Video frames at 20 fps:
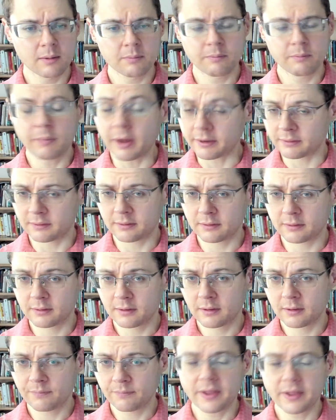but
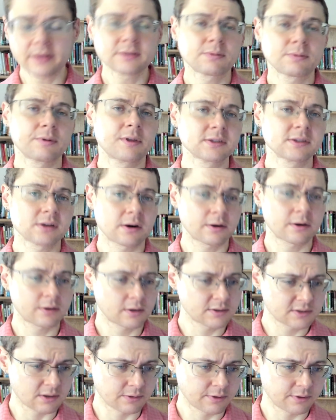that's when they started
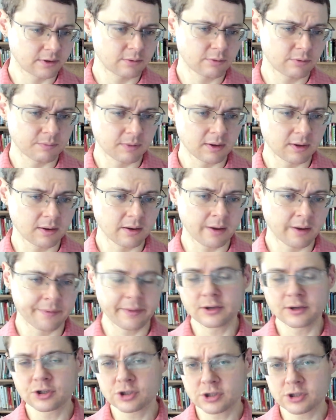consulting with me and
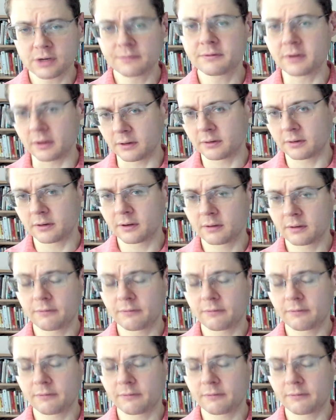they shifted